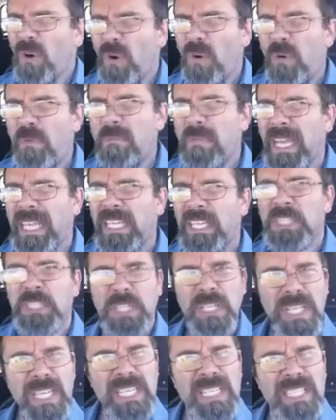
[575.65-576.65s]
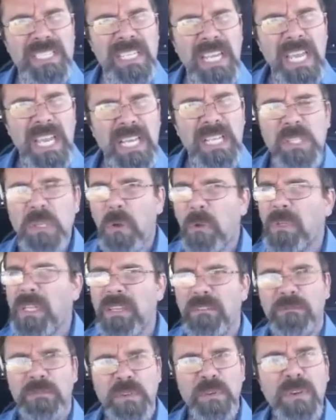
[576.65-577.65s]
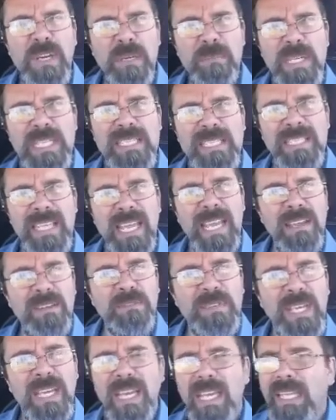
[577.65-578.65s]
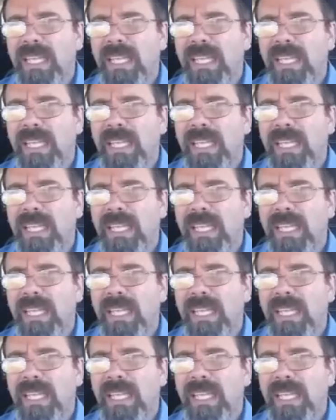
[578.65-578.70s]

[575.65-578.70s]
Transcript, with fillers: Oh my goodness, is only a few going to be saved?